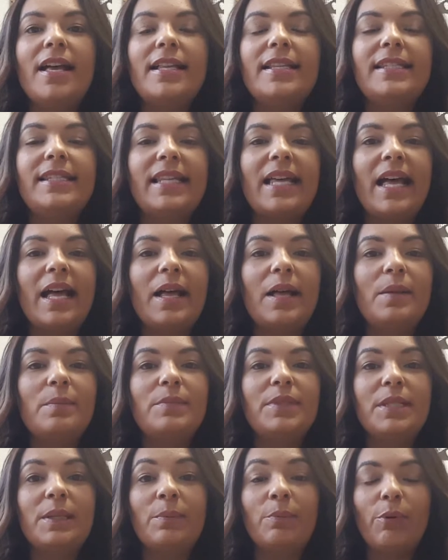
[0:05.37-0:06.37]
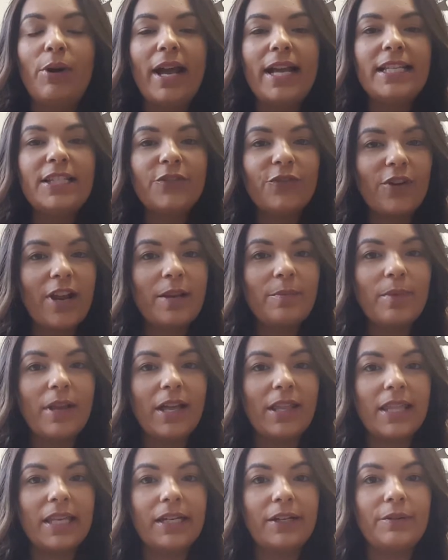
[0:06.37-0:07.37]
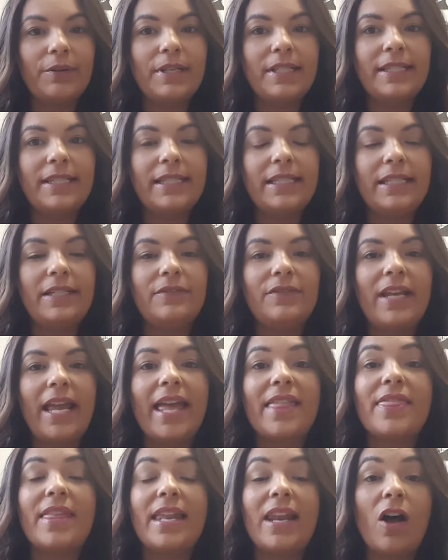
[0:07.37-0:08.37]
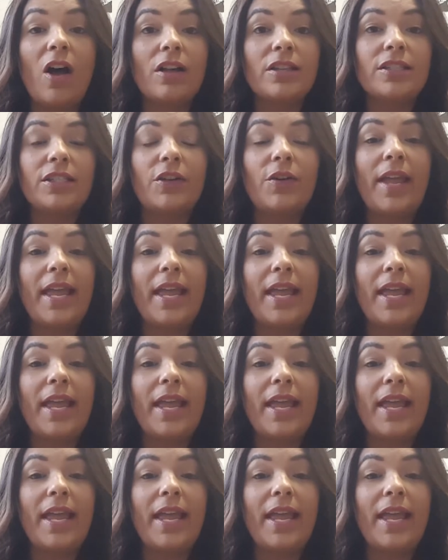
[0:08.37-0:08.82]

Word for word: some some prize friend mail that I received and then also